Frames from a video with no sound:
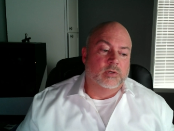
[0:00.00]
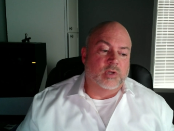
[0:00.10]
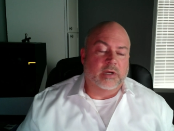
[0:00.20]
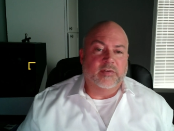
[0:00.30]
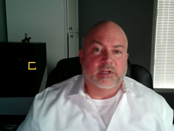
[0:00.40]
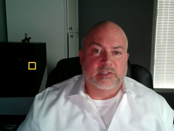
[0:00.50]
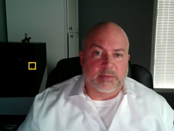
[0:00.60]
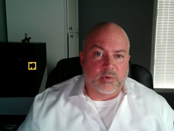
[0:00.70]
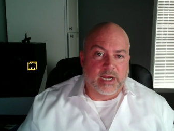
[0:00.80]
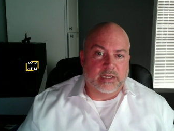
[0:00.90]
So I'll give you an
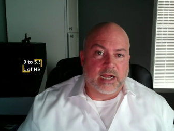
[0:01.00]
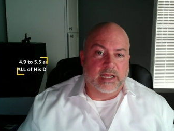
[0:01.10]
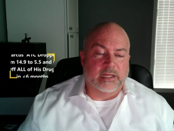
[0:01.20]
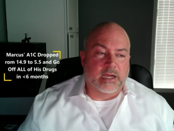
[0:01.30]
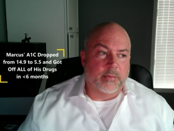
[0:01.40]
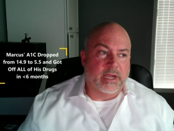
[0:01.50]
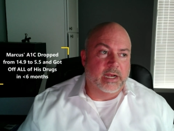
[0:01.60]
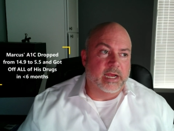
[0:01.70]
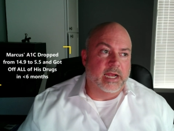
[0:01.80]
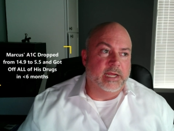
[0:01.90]
example. We had a guy that come
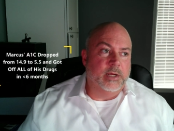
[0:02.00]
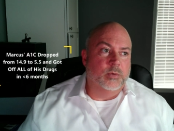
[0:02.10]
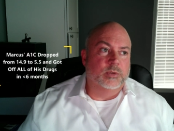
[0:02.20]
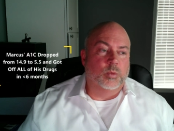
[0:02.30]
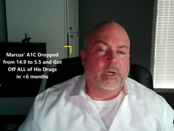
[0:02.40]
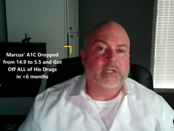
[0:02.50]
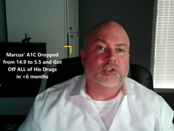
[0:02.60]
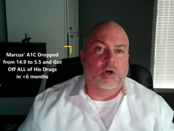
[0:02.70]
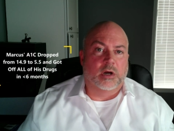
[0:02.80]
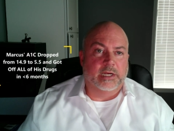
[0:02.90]
in, and he was when he
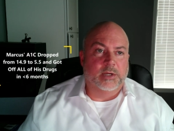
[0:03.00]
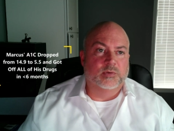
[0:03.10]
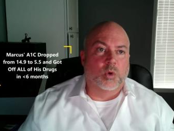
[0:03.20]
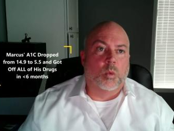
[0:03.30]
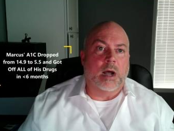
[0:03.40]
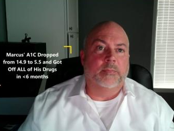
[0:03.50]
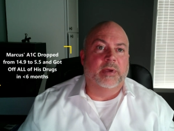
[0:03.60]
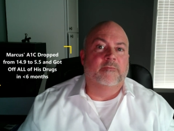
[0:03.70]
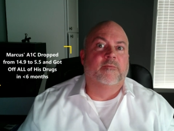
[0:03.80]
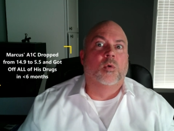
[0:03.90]
started, he was a
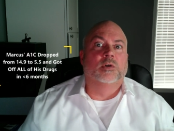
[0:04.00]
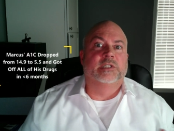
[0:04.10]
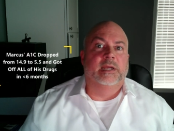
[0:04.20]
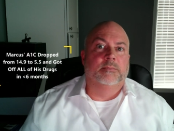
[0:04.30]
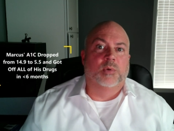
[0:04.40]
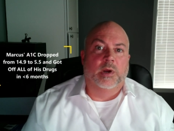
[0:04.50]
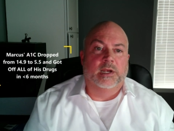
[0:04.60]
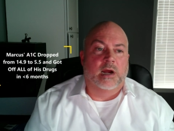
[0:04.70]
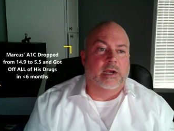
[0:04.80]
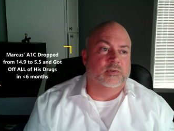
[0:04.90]
whopping fourteen
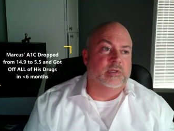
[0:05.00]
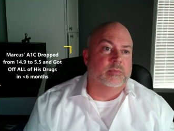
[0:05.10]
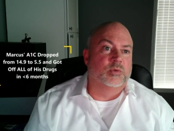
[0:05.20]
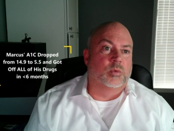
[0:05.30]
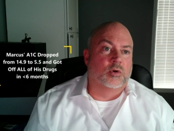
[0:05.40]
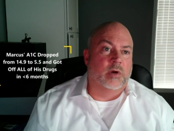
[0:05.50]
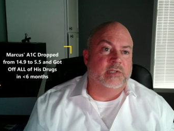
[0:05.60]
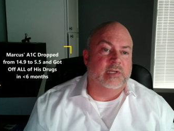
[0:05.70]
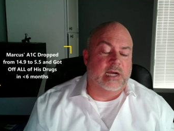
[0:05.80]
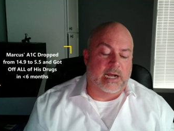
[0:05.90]
point nine. His numbers were
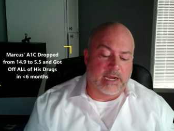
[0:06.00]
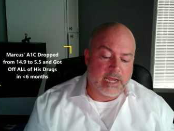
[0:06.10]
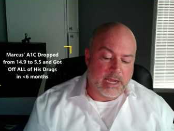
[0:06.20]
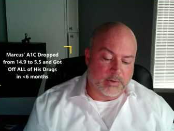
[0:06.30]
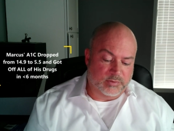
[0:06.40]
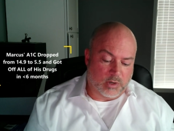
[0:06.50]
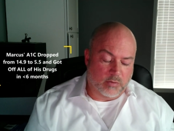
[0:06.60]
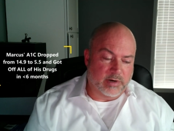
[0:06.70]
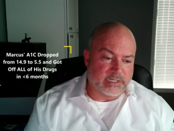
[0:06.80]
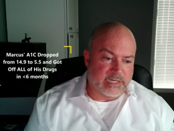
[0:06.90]
crazy high. He was
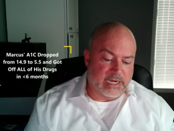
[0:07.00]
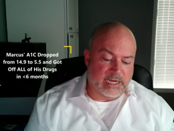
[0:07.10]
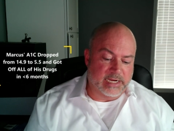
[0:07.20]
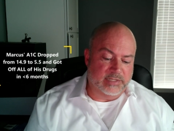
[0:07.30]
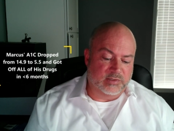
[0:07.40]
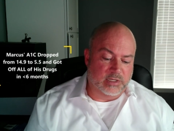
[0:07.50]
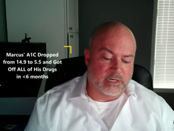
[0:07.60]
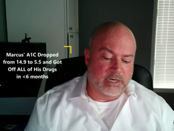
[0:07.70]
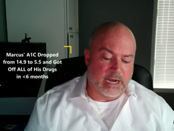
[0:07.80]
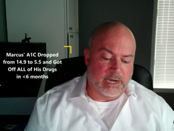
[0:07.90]
already taking
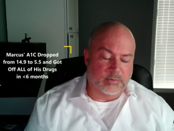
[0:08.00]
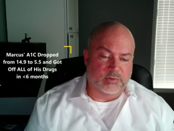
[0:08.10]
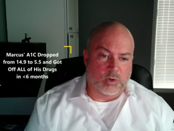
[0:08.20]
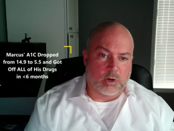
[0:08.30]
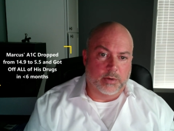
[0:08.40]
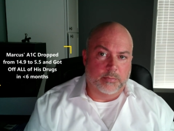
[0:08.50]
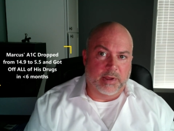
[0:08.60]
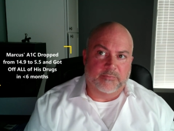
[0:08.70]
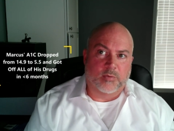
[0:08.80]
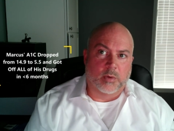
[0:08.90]
insulin, and he was on
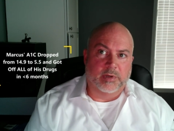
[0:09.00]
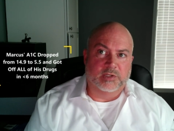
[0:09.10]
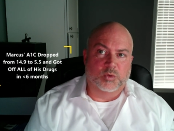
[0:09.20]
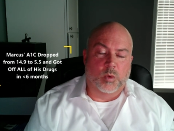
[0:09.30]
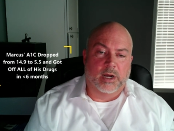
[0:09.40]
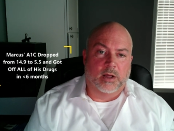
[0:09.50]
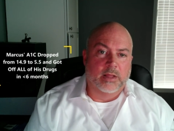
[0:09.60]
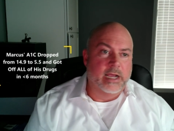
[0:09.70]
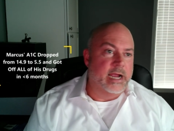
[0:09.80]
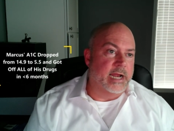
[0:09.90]
metformin as
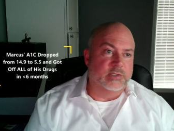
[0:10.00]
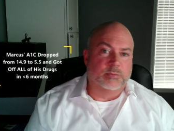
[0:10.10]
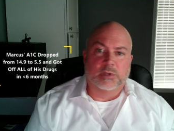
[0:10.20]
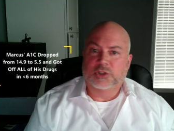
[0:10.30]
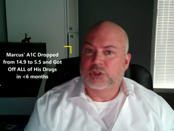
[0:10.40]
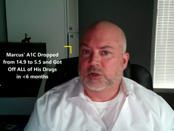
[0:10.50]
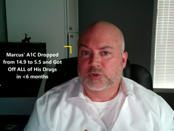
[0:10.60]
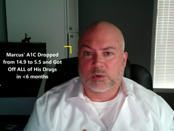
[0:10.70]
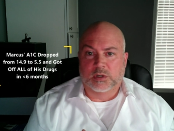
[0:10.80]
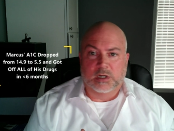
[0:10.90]
well, and his blood
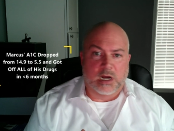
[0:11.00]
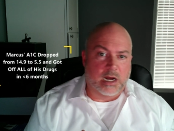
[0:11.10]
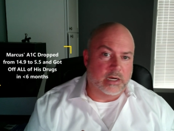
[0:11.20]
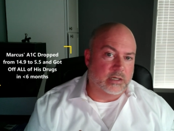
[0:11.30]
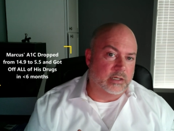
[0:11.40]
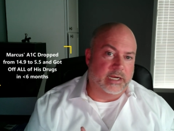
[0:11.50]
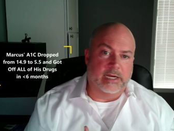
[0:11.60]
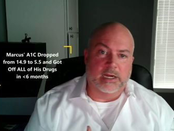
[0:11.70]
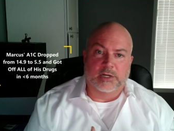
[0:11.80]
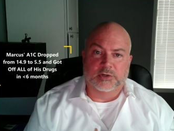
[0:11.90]
sugars were not
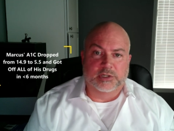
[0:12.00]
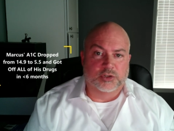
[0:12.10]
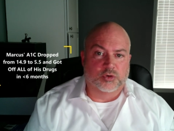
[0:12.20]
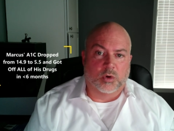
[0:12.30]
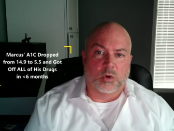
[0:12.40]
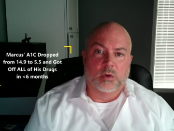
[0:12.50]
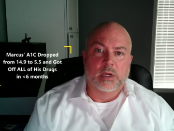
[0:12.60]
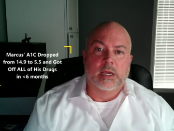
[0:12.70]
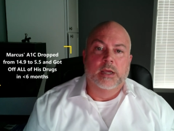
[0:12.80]
getting under control.